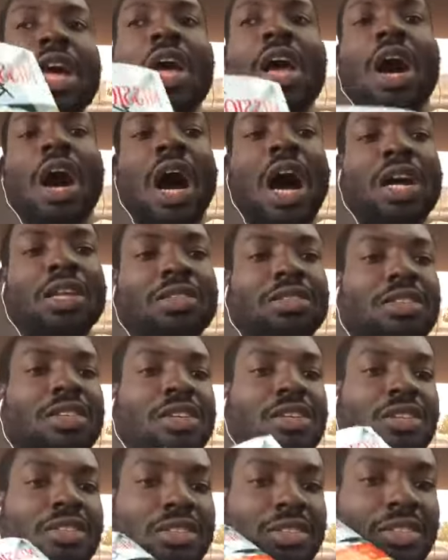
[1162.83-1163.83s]

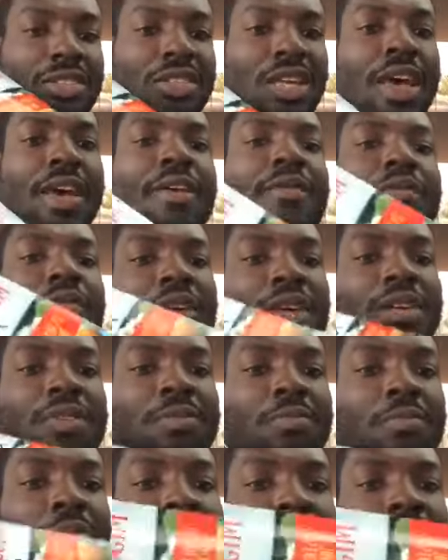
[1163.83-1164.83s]
until
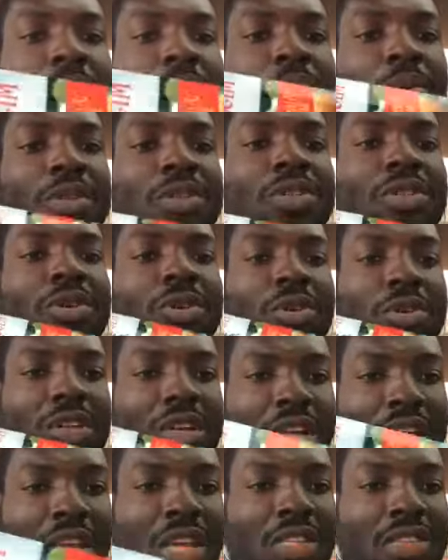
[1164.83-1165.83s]
7 people
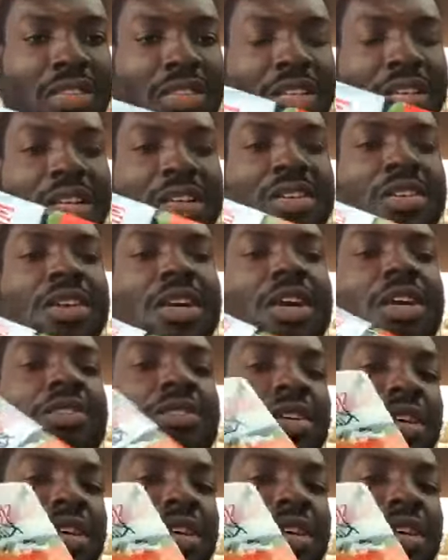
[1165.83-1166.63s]
donated to